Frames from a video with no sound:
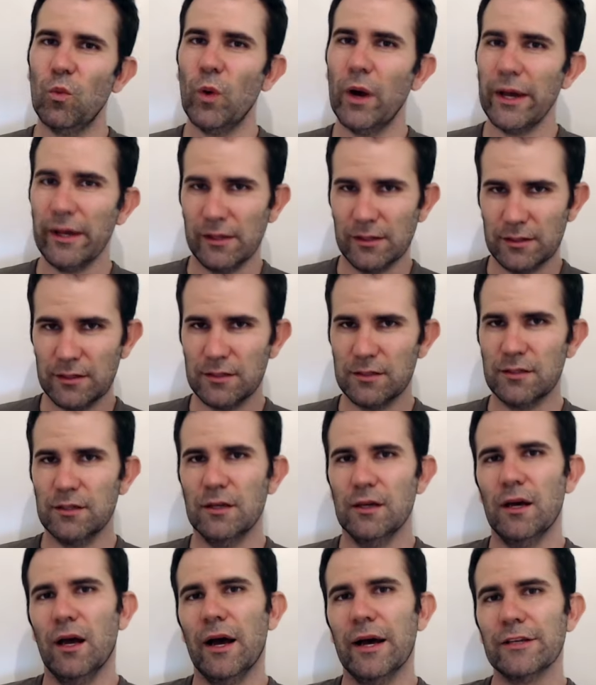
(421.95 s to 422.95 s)

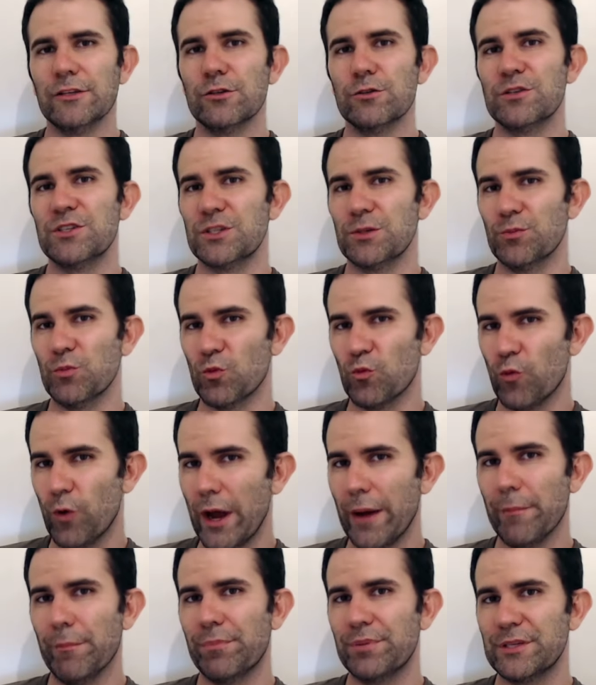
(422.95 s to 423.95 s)
weights. I do some
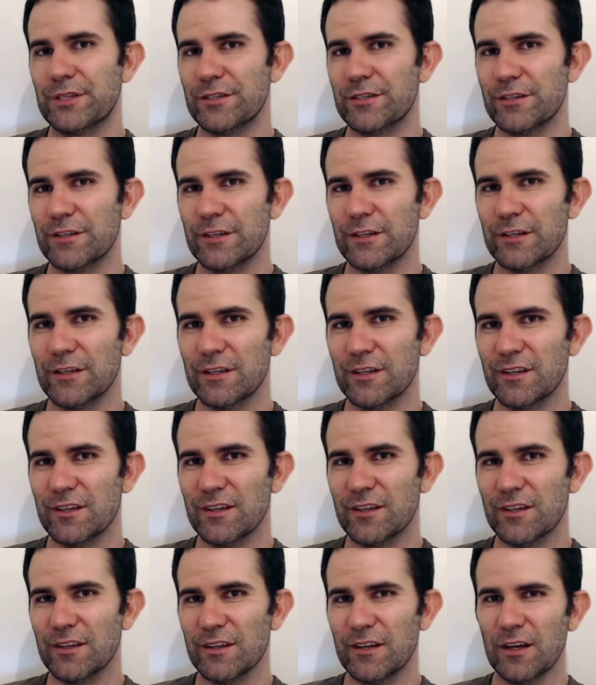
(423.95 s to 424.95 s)
reps.
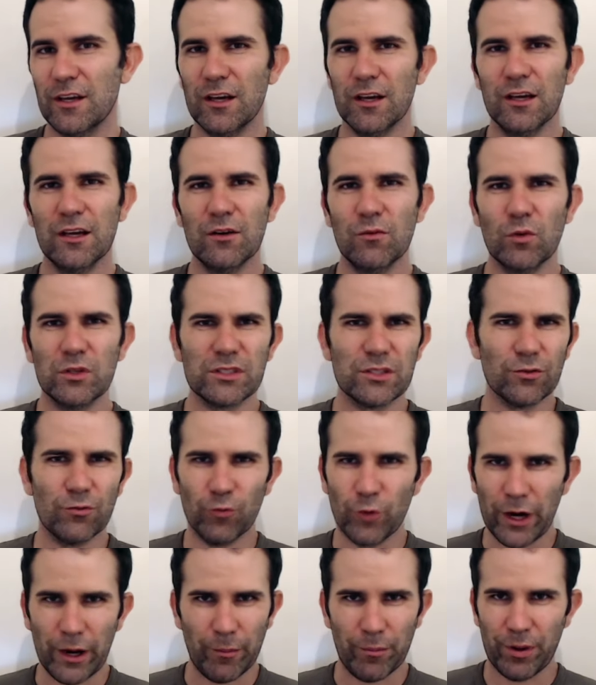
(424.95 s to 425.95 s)
What's a
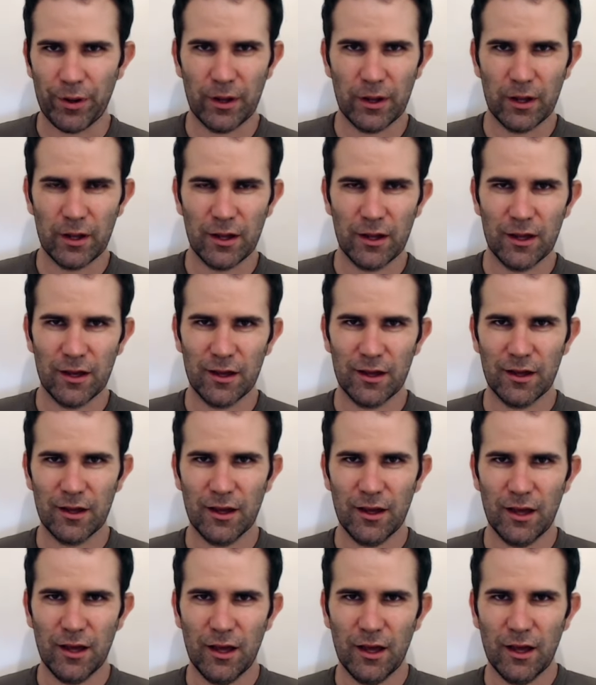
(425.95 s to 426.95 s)
rep?
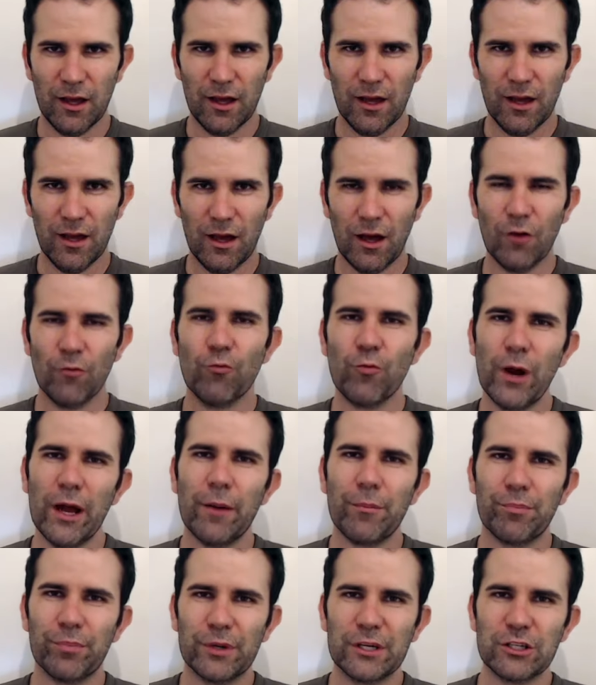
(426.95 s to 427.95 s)
A
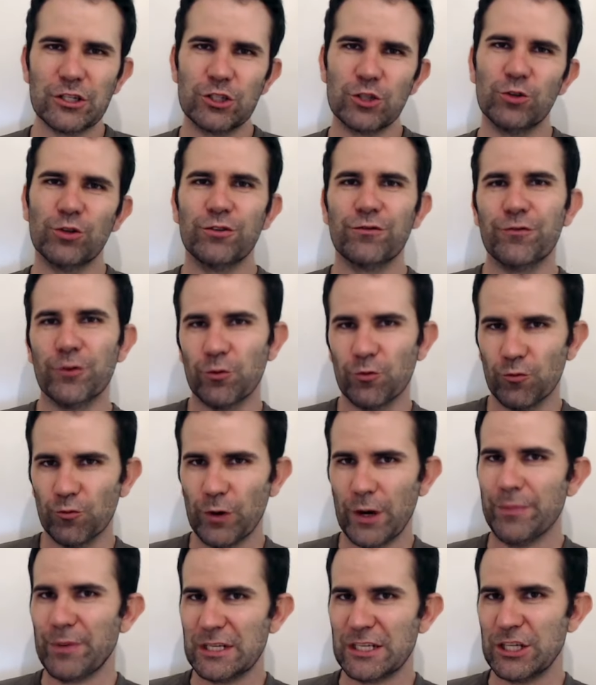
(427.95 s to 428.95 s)
rep is short for
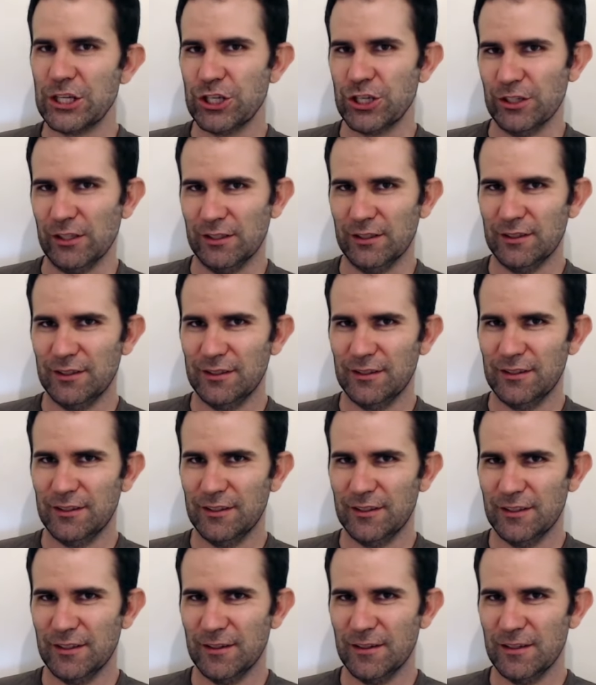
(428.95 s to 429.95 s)
repetition
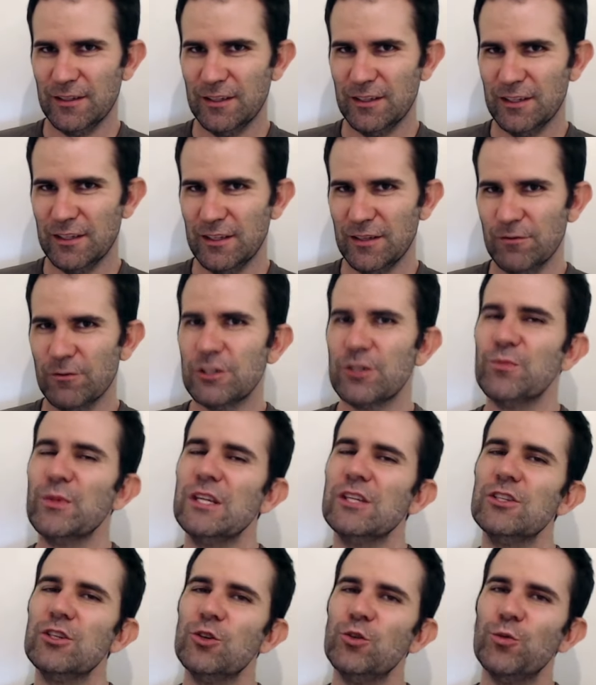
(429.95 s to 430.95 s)
which
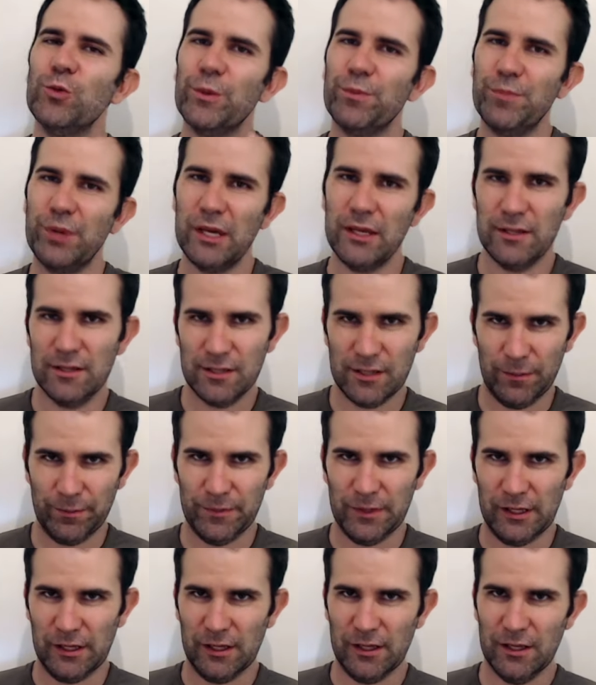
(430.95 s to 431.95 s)
means you repeat
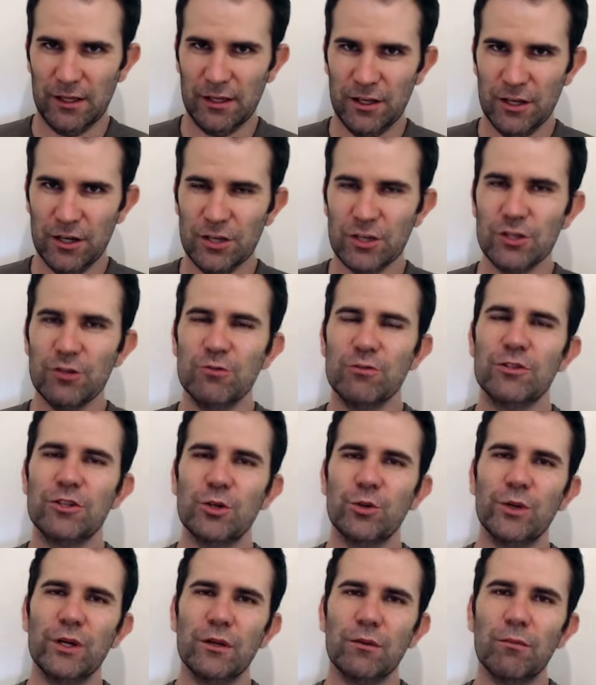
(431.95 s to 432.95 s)
something. You
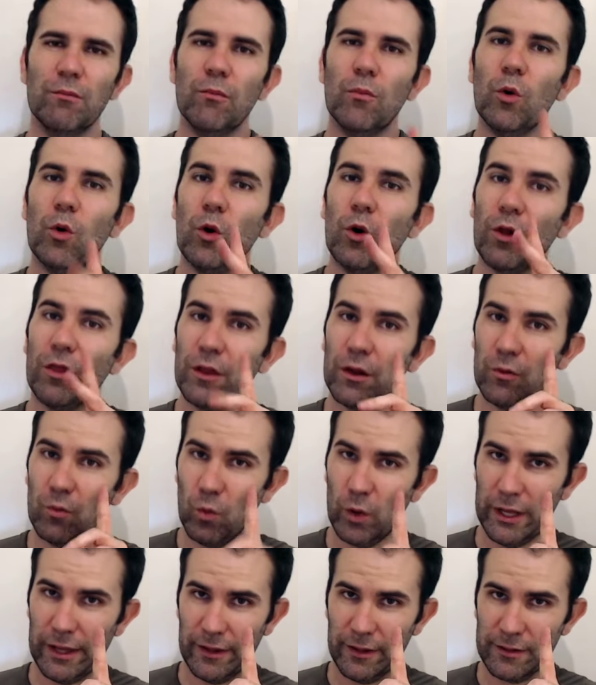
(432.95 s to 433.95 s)
do it more than
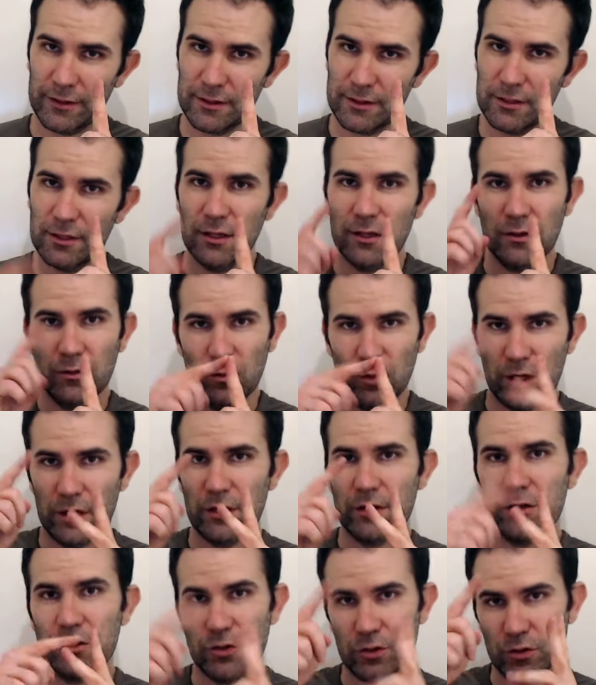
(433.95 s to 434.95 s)
once.
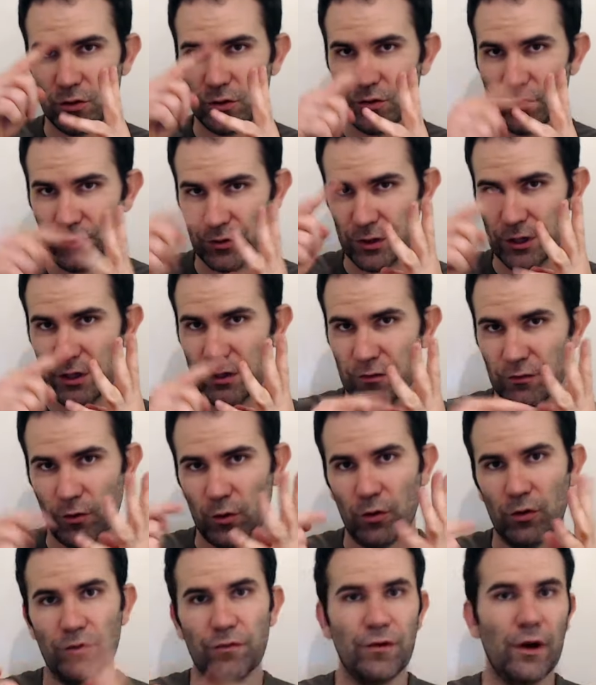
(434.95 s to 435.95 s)
One, two, three,
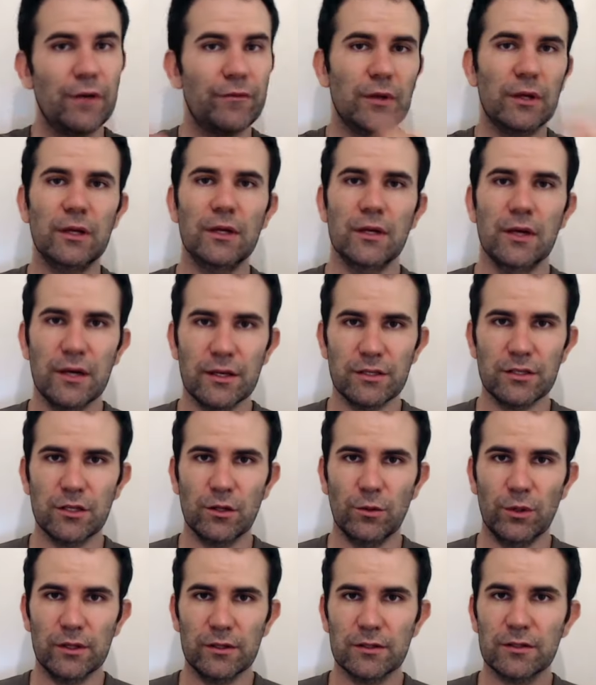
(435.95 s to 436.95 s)
four, five, and
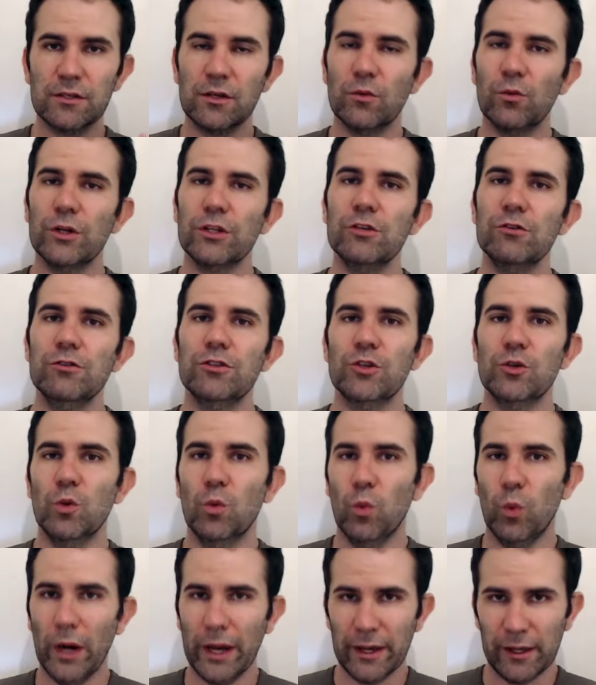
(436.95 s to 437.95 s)
so on. So when you do
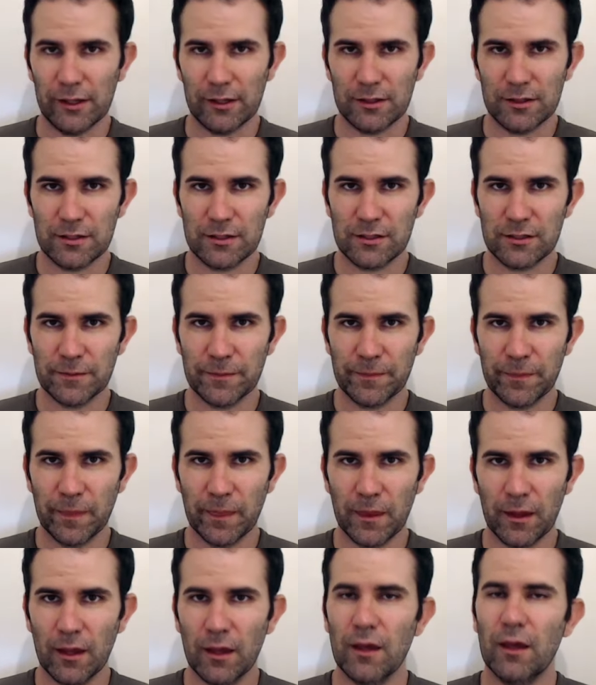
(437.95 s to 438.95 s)
weights,
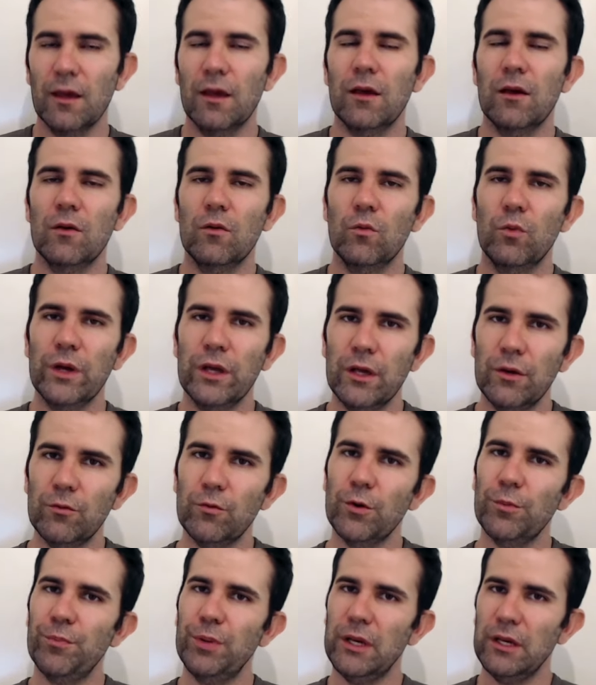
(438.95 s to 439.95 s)
we
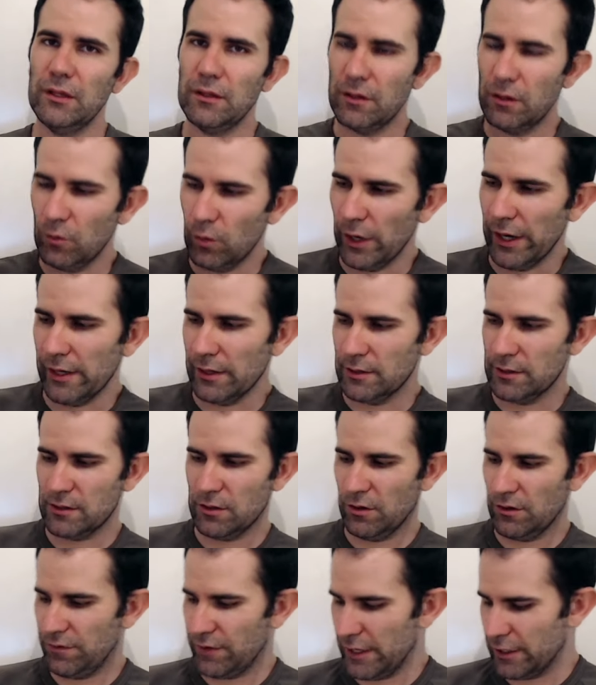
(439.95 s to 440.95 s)
repeat the weight.
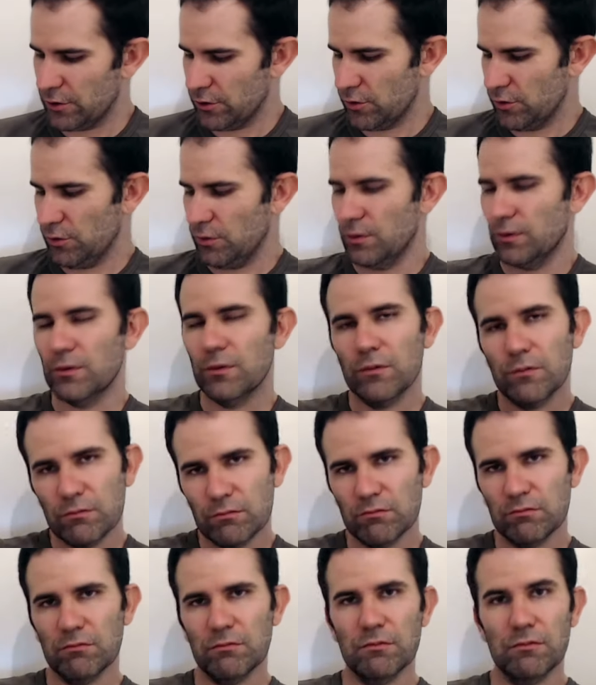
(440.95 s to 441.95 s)
So if I do
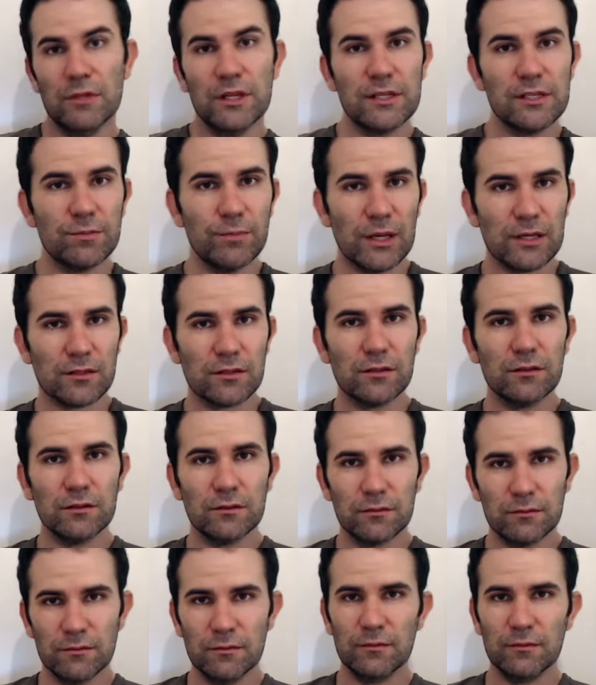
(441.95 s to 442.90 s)
this muscle,